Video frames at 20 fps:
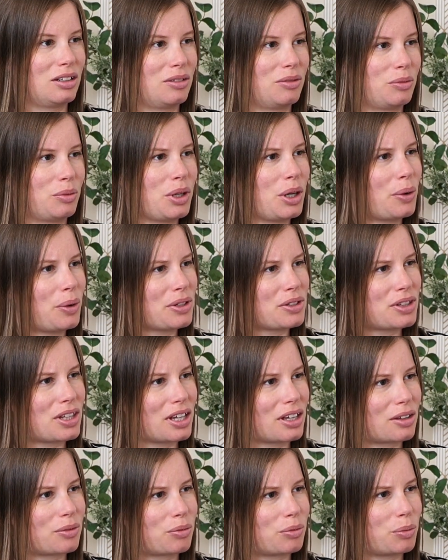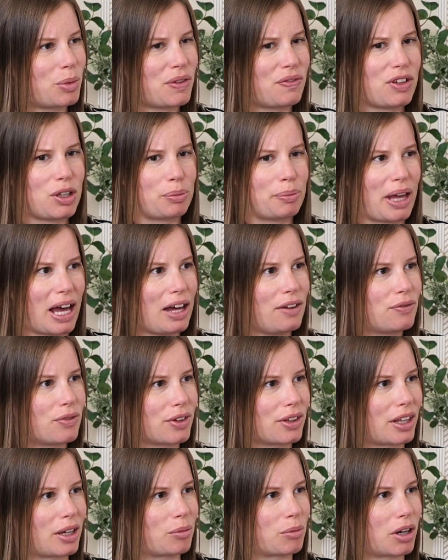We always think we feel bad
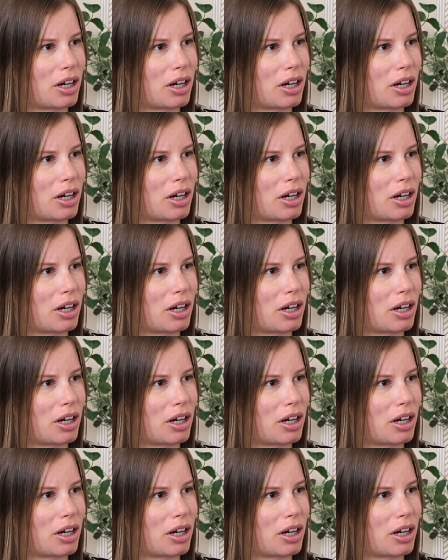for them,